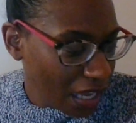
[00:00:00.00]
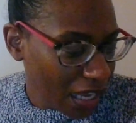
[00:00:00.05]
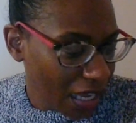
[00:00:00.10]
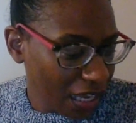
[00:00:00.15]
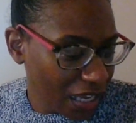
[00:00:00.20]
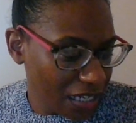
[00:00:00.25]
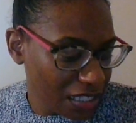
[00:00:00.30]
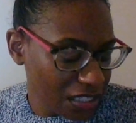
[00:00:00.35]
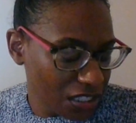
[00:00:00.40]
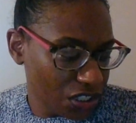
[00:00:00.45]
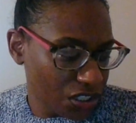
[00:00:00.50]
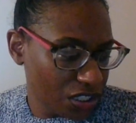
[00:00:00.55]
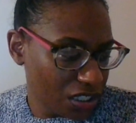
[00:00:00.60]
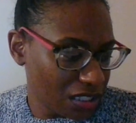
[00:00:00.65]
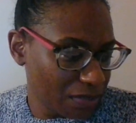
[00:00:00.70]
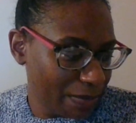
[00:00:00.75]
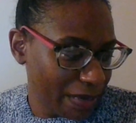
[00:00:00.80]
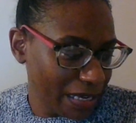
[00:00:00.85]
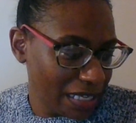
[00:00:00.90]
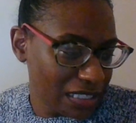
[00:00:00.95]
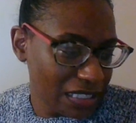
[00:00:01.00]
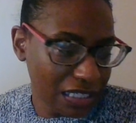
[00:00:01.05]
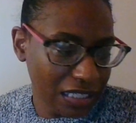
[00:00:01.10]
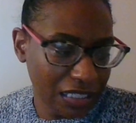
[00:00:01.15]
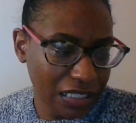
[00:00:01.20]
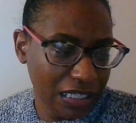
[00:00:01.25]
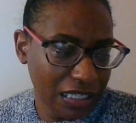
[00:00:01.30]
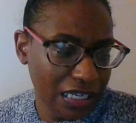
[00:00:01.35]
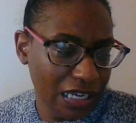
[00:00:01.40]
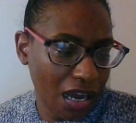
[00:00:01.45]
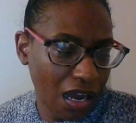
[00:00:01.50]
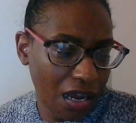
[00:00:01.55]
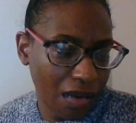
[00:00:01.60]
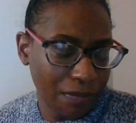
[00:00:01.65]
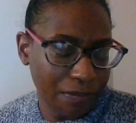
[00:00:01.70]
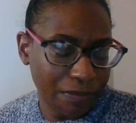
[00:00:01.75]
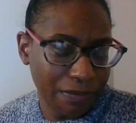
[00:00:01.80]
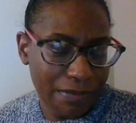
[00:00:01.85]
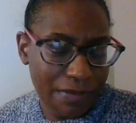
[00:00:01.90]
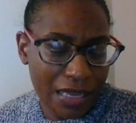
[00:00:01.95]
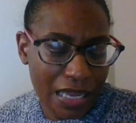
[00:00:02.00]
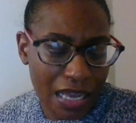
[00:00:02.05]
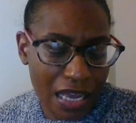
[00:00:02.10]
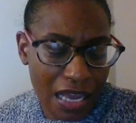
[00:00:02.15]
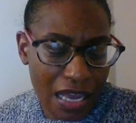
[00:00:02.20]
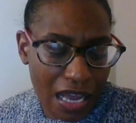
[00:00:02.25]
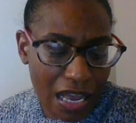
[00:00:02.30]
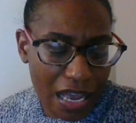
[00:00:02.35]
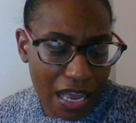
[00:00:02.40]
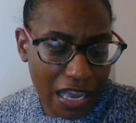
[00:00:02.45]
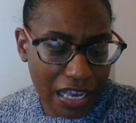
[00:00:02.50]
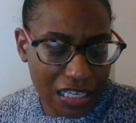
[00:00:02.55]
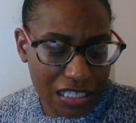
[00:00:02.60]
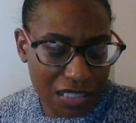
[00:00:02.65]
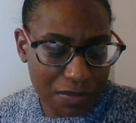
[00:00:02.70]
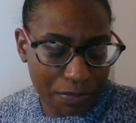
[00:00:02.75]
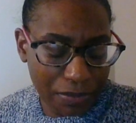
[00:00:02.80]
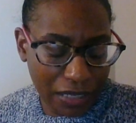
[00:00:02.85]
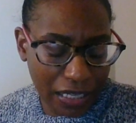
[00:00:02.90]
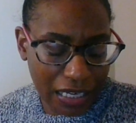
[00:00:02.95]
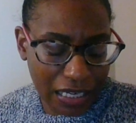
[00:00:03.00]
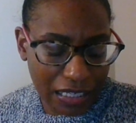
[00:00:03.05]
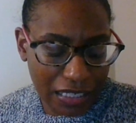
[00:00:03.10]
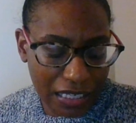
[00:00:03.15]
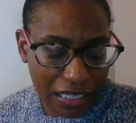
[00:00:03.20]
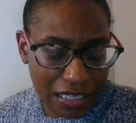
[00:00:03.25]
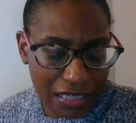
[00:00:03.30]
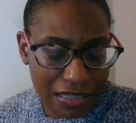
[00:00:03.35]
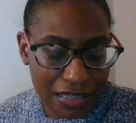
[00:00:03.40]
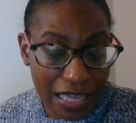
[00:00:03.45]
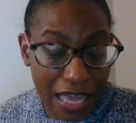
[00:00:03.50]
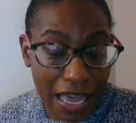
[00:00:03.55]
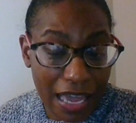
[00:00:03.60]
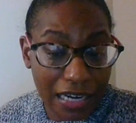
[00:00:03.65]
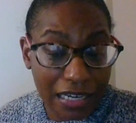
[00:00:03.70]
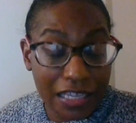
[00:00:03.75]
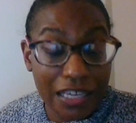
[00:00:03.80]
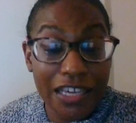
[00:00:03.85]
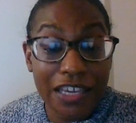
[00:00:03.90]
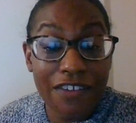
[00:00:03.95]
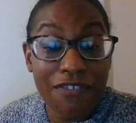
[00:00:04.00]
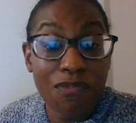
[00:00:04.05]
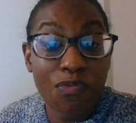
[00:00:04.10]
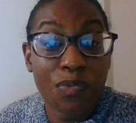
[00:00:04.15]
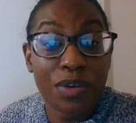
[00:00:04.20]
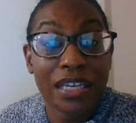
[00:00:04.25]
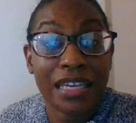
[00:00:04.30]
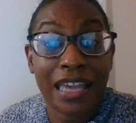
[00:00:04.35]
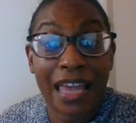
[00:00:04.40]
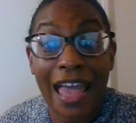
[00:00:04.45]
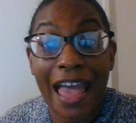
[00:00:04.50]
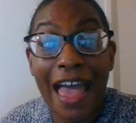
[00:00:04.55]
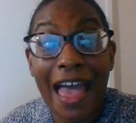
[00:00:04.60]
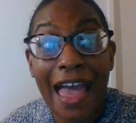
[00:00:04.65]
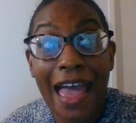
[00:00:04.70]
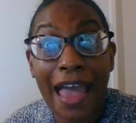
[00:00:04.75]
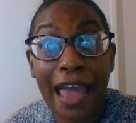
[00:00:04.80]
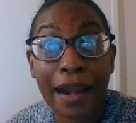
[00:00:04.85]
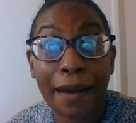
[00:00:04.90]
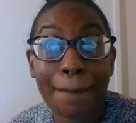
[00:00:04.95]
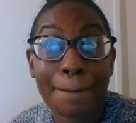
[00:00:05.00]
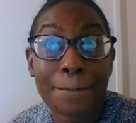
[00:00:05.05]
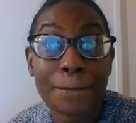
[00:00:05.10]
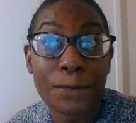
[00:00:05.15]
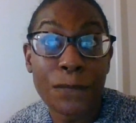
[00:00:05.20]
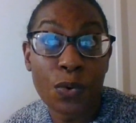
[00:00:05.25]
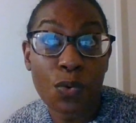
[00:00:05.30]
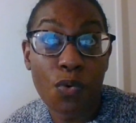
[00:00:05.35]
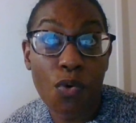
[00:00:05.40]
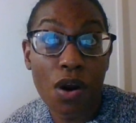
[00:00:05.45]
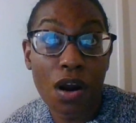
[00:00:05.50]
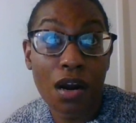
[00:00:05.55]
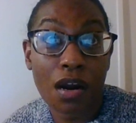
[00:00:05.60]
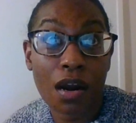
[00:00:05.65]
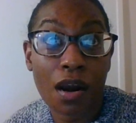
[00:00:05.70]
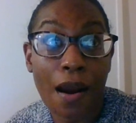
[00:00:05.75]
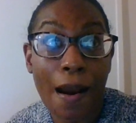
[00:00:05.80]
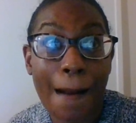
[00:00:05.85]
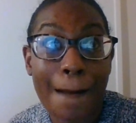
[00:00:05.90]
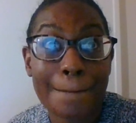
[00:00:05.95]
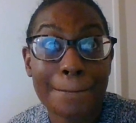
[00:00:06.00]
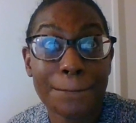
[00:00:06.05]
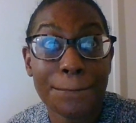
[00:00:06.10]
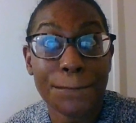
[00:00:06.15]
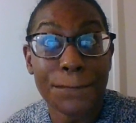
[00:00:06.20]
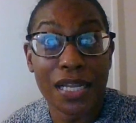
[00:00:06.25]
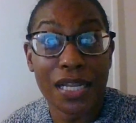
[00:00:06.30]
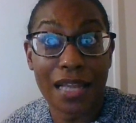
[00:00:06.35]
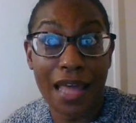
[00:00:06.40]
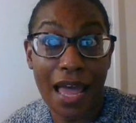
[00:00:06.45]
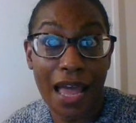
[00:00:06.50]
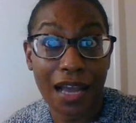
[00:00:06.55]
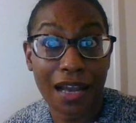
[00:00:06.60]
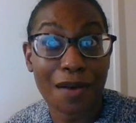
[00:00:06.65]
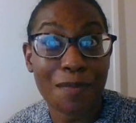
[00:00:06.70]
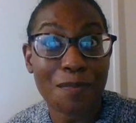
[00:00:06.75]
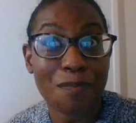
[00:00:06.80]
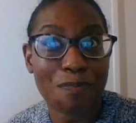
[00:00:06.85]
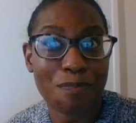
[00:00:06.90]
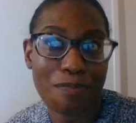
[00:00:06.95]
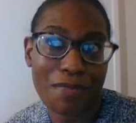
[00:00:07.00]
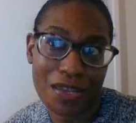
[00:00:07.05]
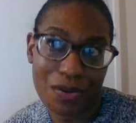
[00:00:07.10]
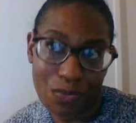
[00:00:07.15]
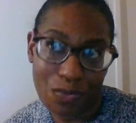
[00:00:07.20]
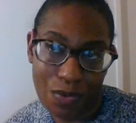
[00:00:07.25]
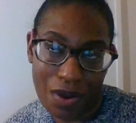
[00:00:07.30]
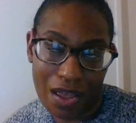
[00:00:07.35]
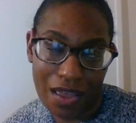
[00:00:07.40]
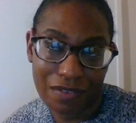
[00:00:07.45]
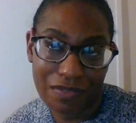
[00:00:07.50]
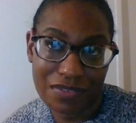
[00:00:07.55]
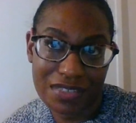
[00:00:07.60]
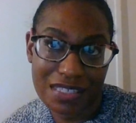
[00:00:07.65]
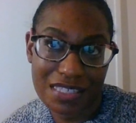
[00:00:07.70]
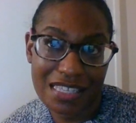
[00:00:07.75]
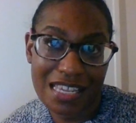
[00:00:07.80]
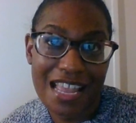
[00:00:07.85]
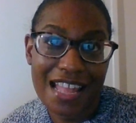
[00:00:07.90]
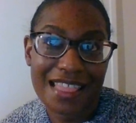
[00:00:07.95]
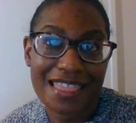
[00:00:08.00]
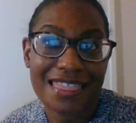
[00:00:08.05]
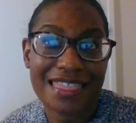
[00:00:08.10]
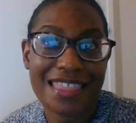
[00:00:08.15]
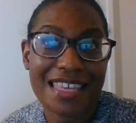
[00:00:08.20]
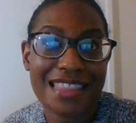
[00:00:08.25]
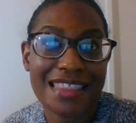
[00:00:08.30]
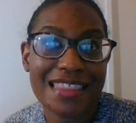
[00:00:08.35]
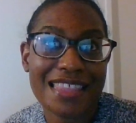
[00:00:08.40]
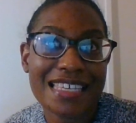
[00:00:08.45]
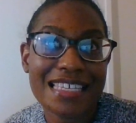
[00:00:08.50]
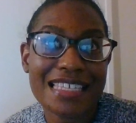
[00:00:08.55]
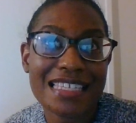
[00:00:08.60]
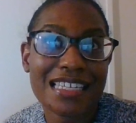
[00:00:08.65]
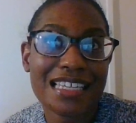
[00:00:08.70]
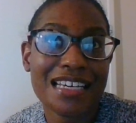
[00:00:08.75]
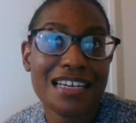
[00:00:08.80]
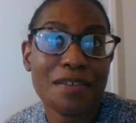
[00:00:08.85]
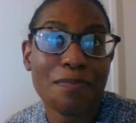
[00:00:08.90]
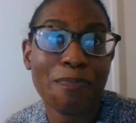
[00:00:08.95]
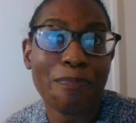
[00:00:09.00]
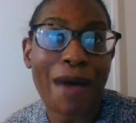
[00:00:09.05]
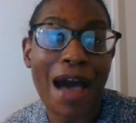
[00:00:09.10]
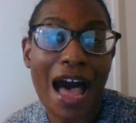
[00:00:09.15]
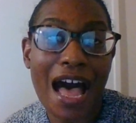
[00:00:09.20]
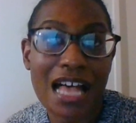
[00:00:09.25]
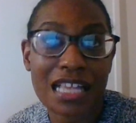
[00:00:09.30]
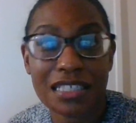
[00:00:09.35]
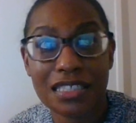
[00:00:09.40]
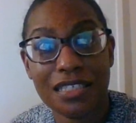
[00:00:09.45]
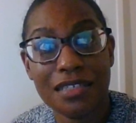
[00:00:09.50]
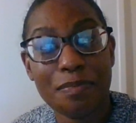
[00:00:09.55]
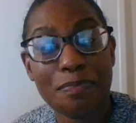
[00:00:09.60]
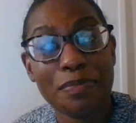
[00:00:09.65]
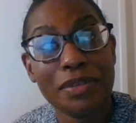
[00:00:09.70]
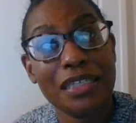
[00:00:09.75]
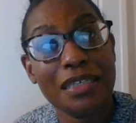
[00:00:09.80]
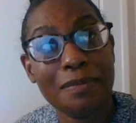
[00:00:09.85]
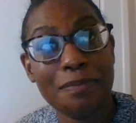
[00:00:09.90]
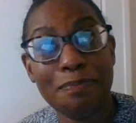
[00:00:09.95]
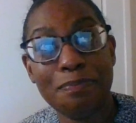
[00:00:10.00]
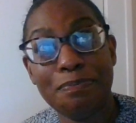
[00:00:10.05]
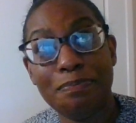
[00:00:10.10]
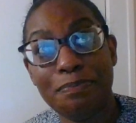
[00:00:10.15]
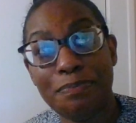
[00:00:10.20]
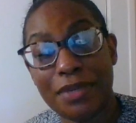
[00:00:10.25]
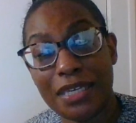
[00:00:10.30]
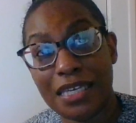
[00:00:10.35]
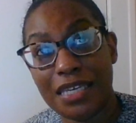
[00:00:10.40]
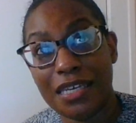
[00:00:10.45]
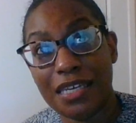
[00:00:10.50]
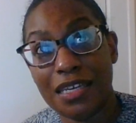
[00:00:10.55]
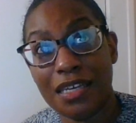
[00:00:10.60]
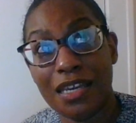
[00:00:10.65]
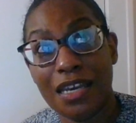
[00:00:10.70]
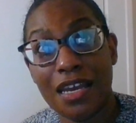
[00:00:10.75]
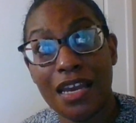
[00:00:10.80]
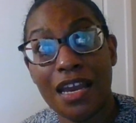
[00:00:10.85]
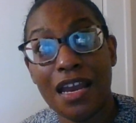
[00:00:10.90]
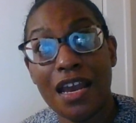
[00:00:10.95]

and it's just basically explaining that if we had more Black midwives, then this could possibly be